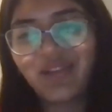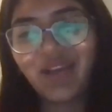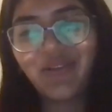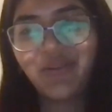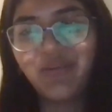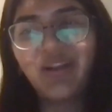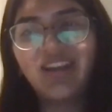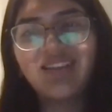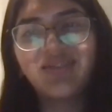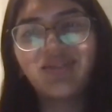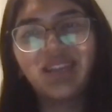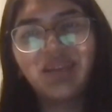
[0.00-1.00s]
I hope you guys
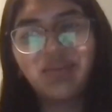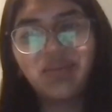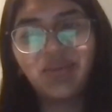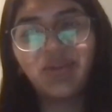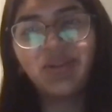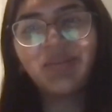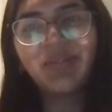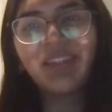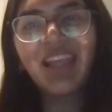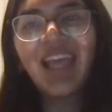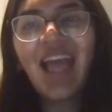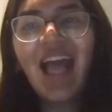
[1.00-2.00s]
don't get bored.
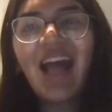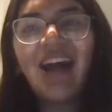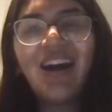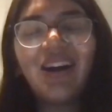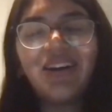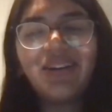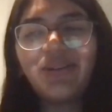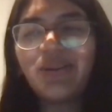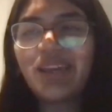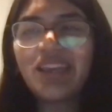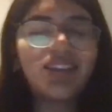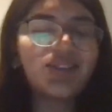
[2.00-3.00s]

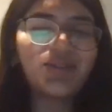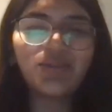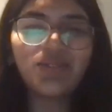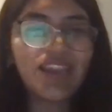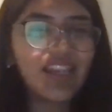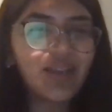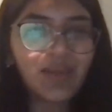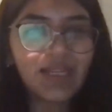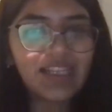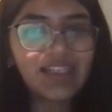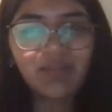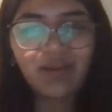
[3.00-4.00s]
Okay, yeah. So very
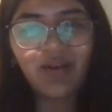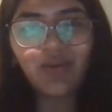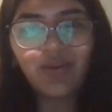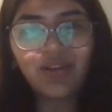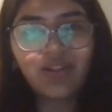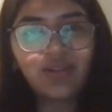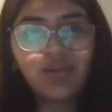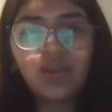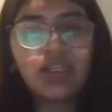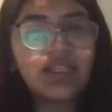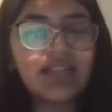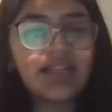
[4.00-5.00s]
quickly about the whole
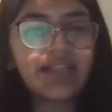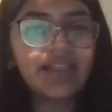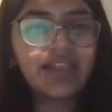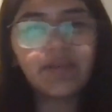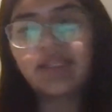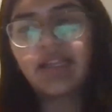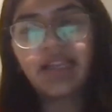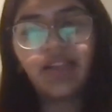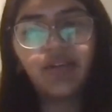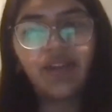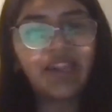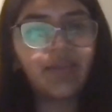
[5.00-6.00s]
consulting experience, I'll tell
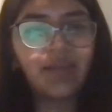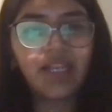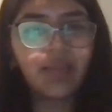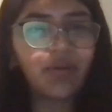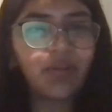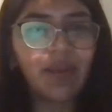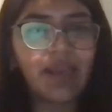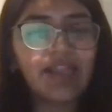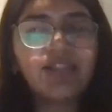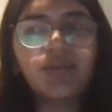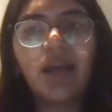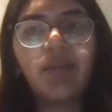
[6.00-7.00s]
you very quickly about mine.
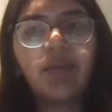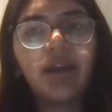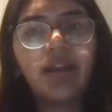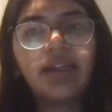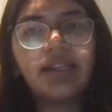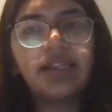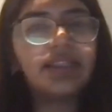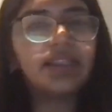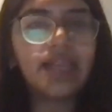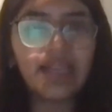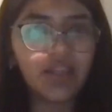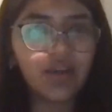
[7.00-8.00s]
So I'm currently in the
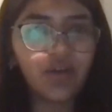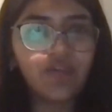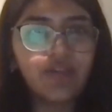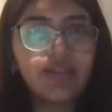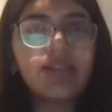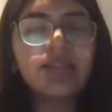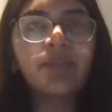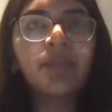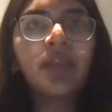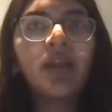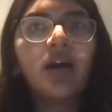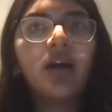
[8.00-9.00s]
Delhi office.
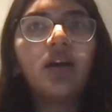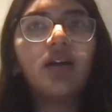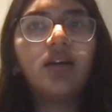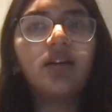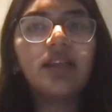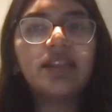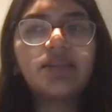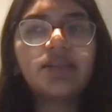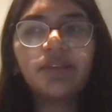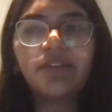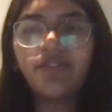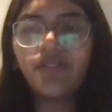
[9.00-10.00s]
It's
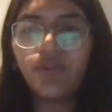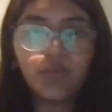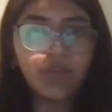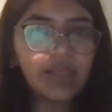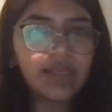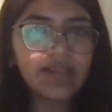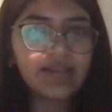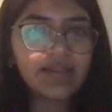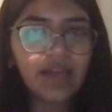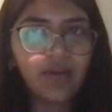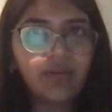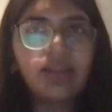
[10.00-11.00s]
been 4 weeks
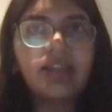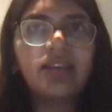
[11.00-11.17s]
now.